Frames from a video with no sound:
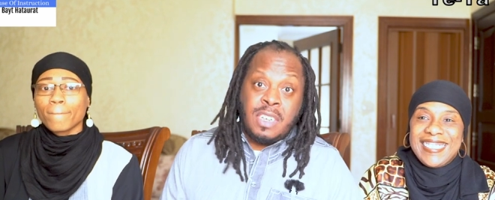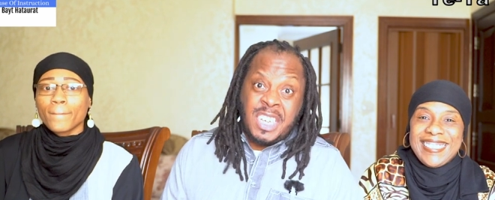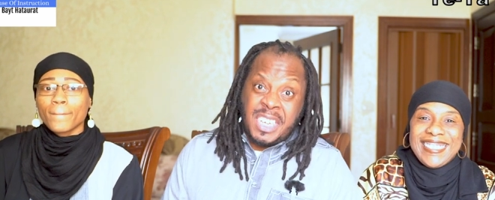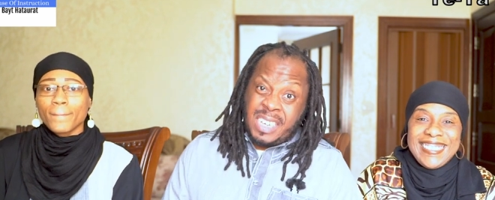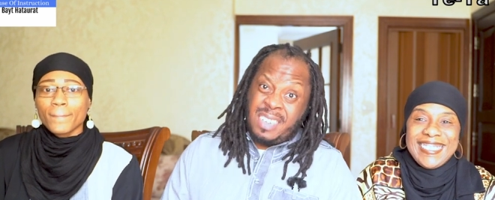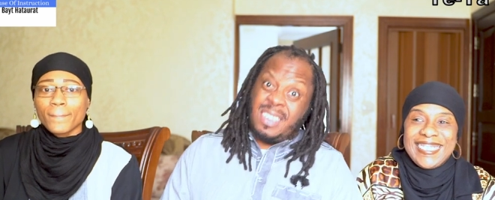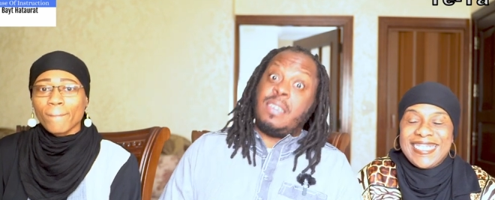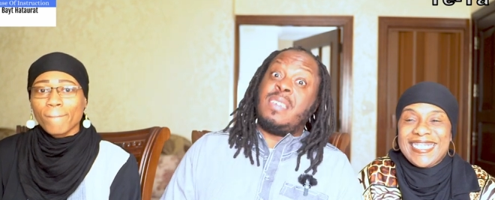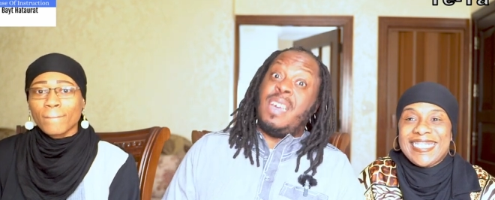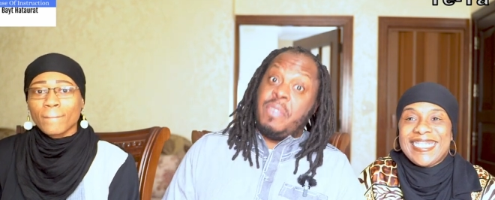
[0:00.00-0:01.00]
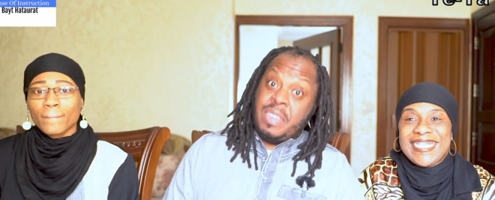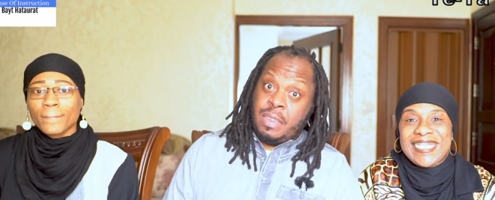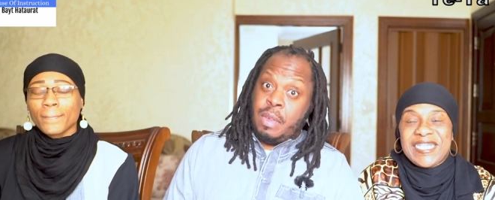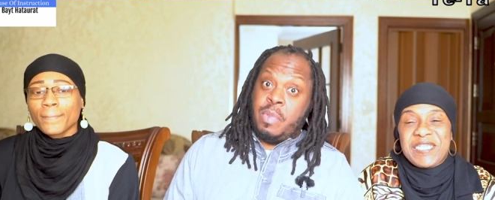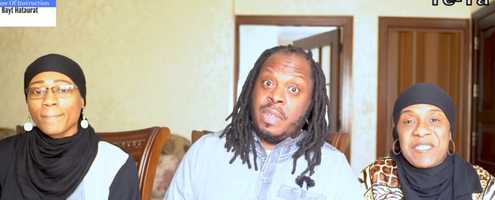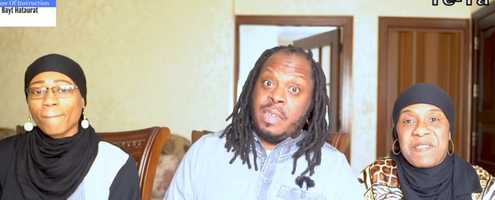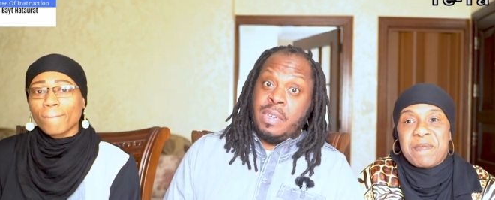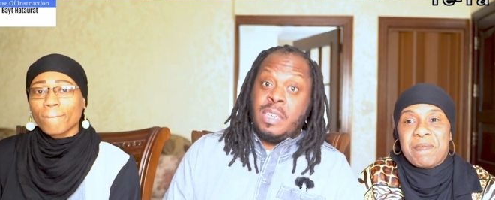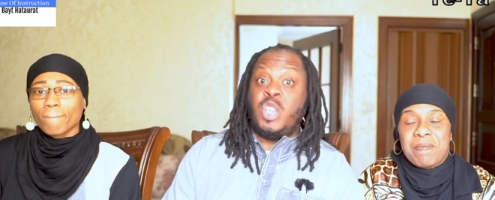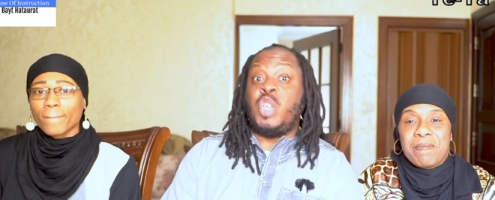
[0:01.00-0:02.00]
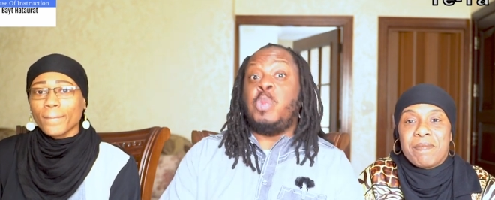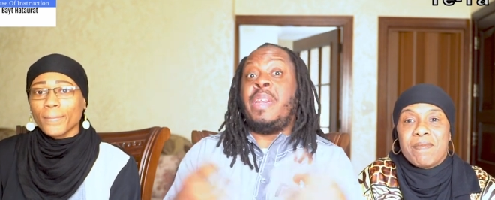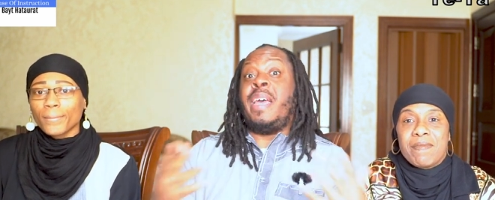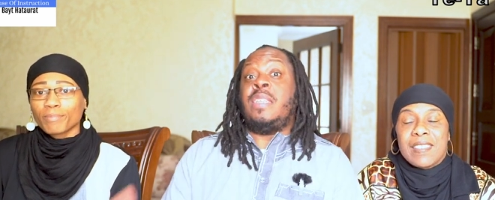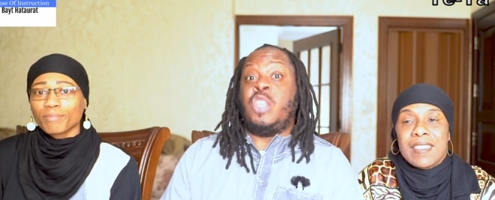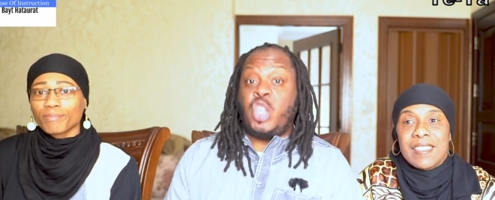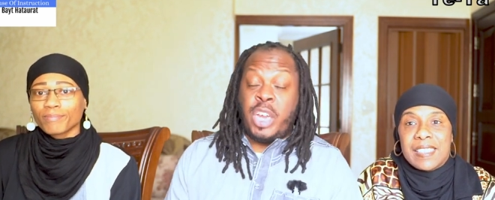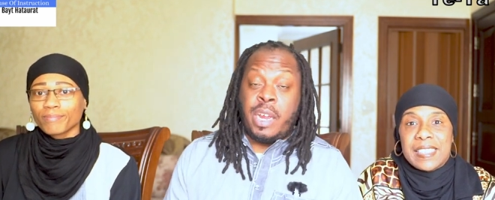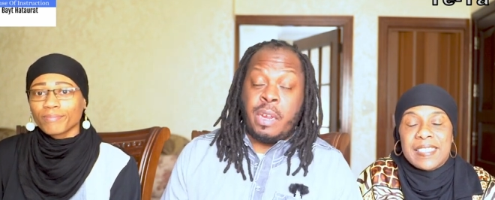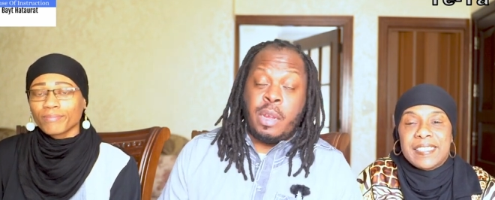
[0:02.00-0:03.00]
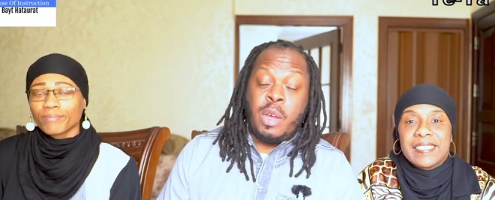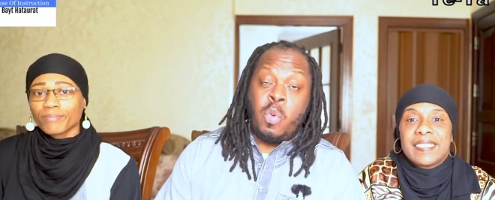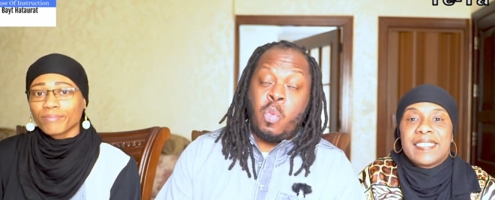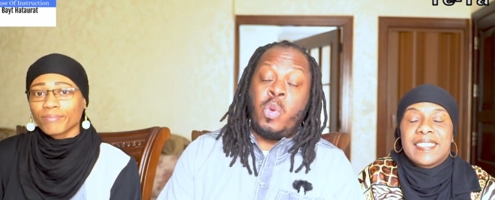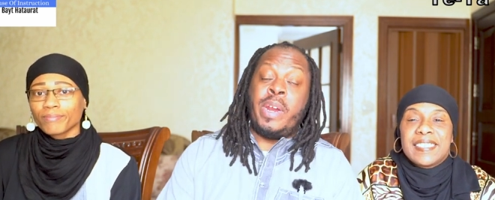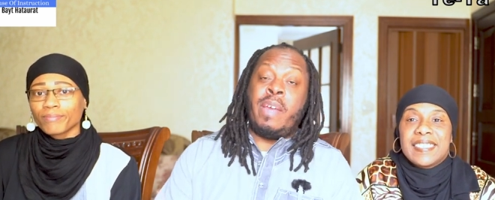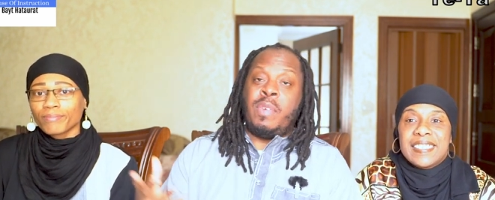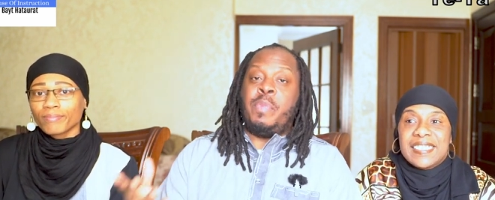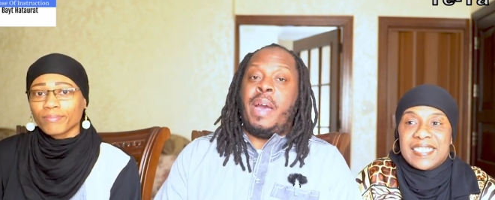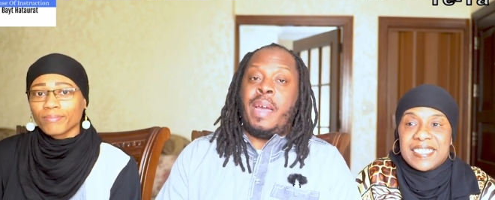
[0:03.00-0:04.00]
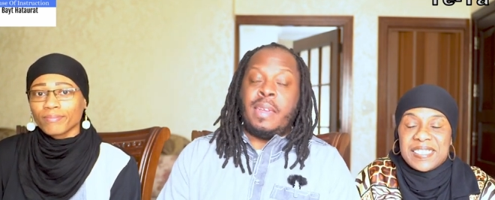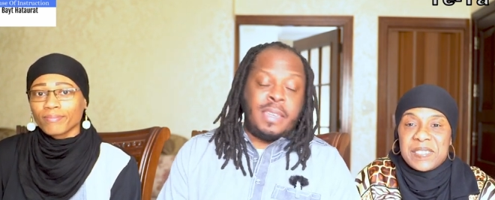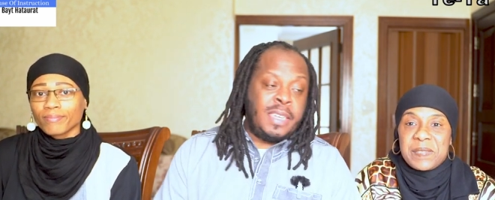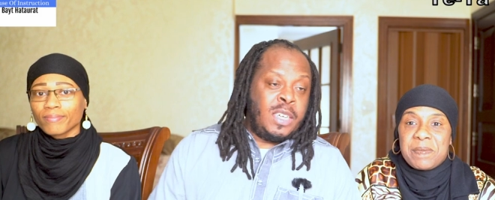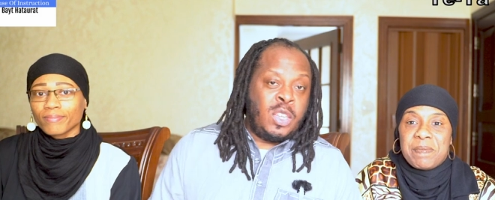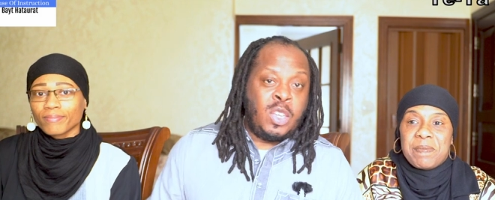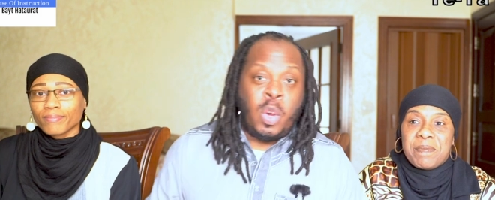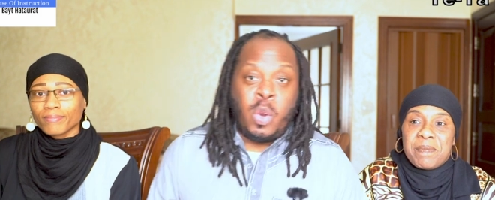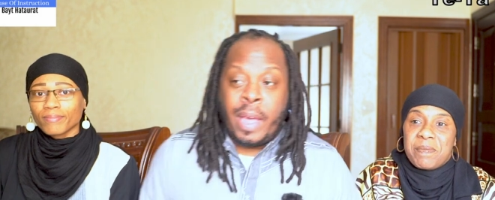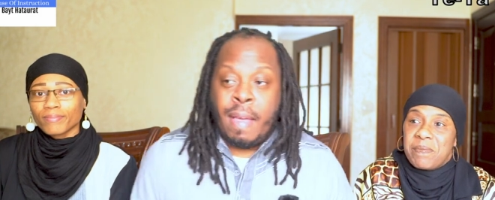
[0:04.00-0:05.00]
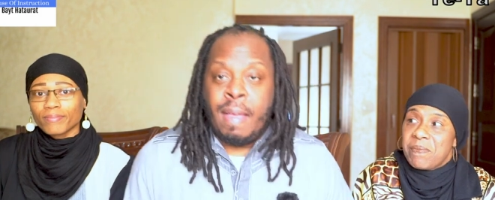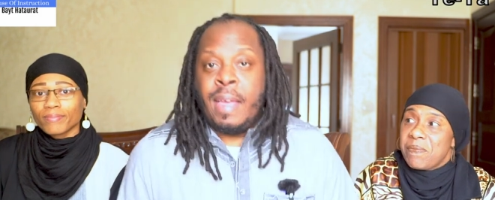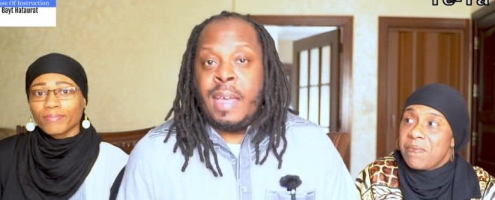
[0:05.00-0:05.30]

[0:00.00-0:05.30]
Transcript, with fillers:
Speaker 1: She has discovered something she would like to share it with everybody. So,